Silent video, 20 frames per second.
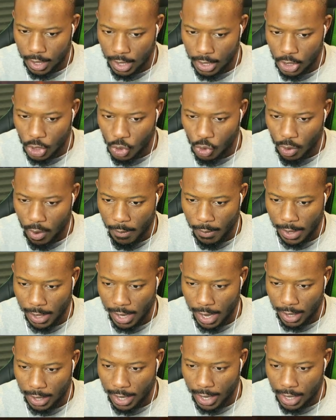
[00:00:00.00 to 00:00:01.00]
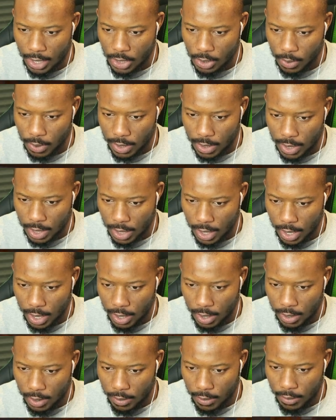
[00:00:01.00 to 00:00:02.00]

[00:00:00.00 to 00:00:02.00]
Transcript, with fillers: Extremely lucky, I just want to say that.